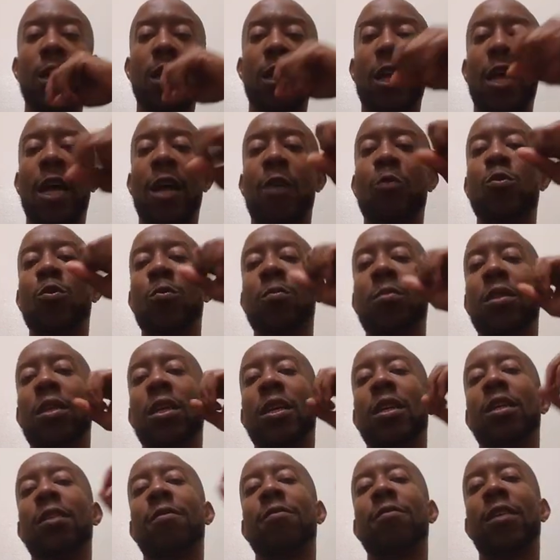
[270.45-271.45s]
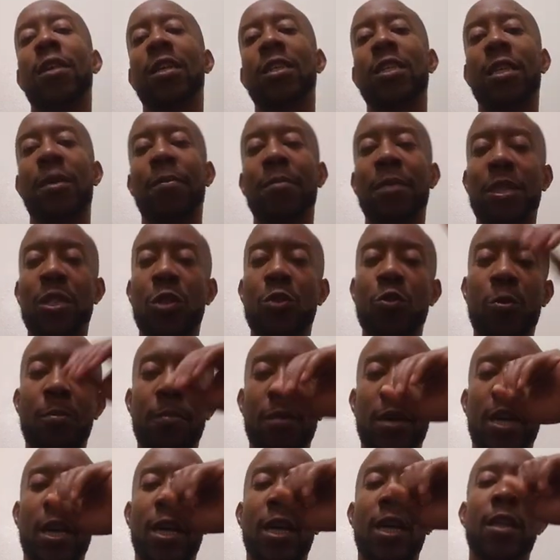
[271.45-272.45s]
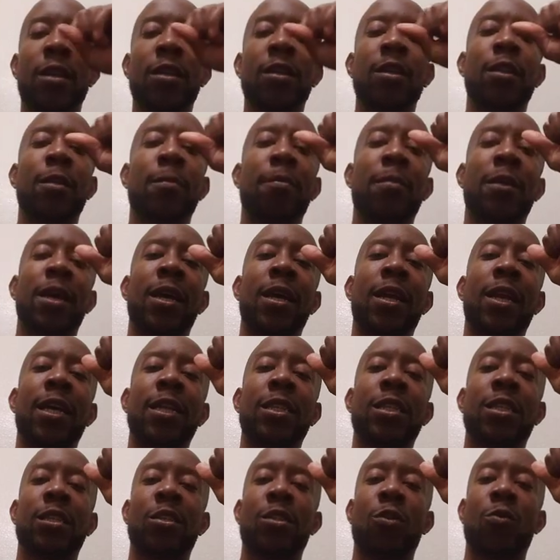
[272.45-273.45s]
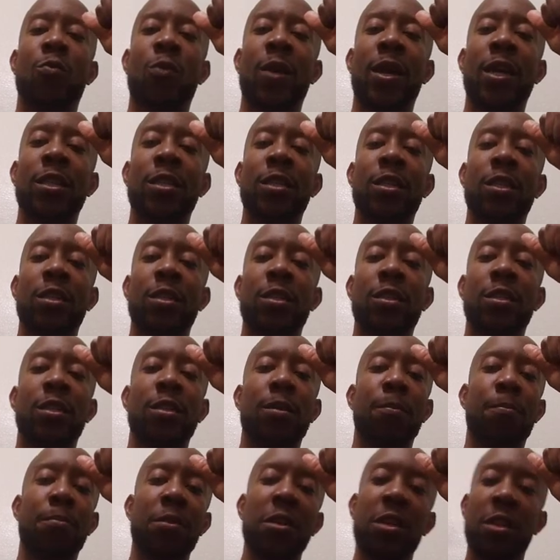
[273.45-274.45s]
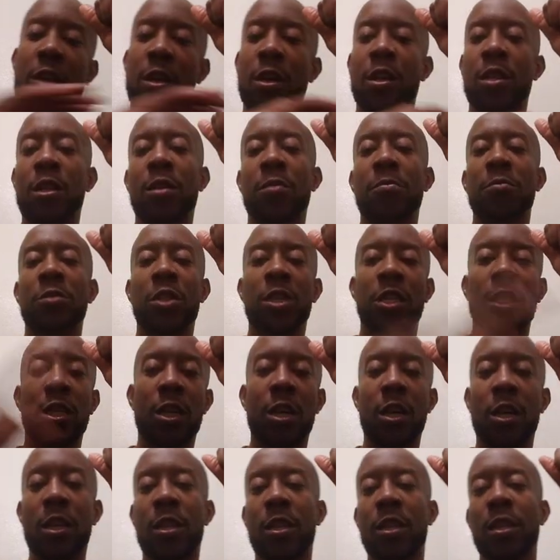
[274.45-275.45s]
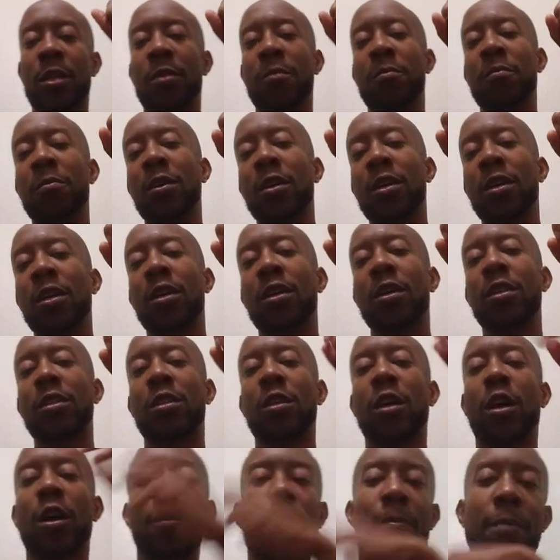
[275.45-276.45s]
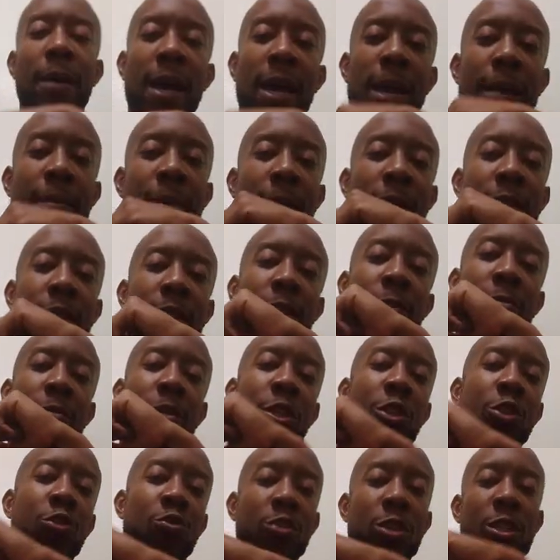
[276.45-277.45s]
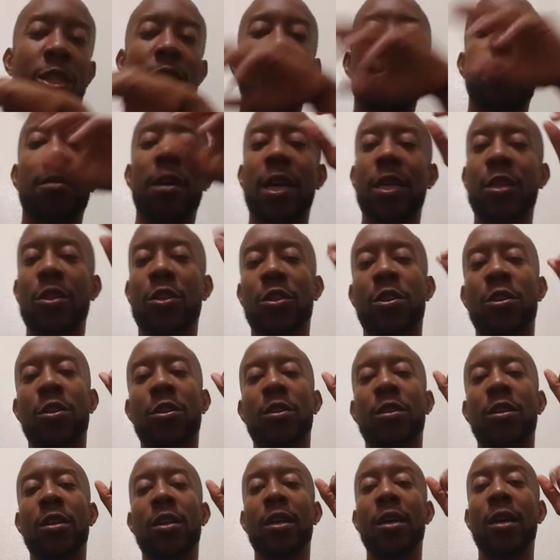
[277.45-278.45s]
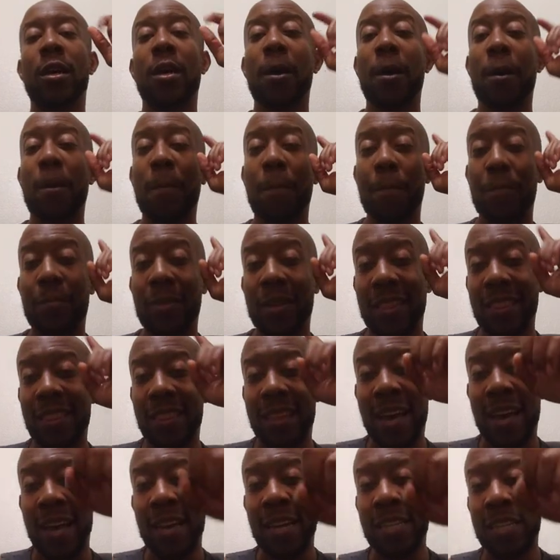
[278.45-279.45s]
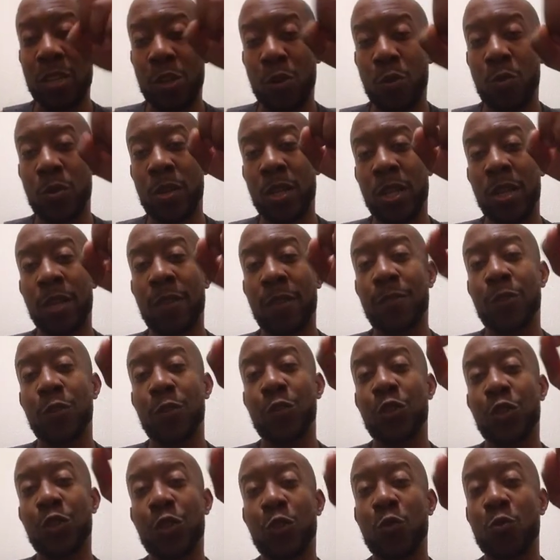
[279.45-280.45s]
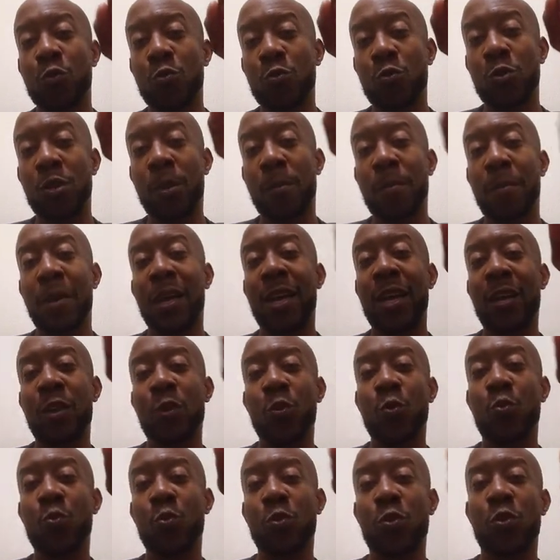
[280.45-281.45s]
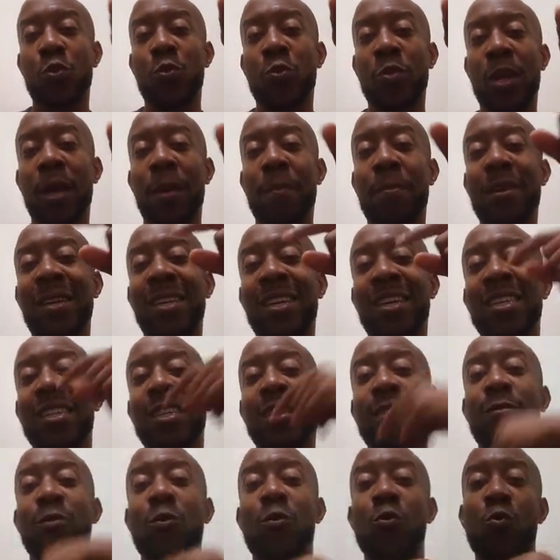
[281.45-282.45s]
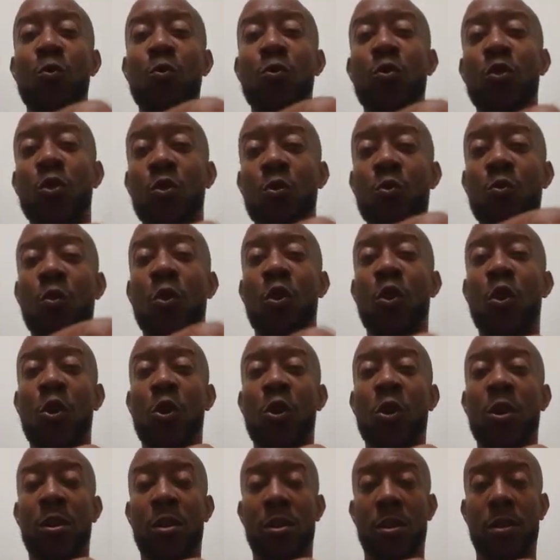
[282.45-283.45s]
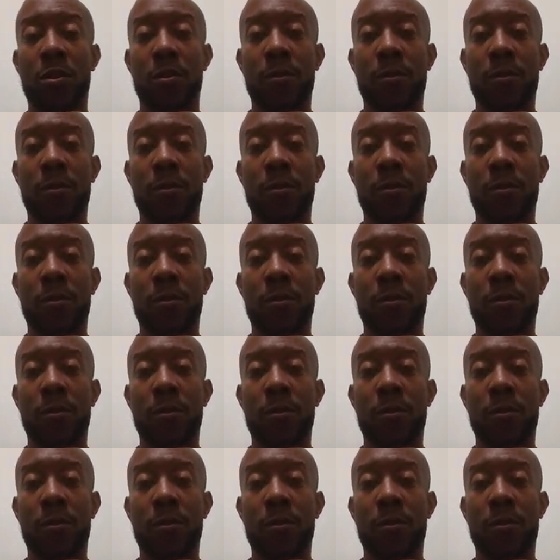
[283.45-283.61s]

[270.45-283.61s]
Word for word: A lot of women think if they submit to a man, the man has the right to, to beat on them, cheat on them, talk bad about them, just treat them like dirt. But that is only if you choose a man who will do that because of who you are.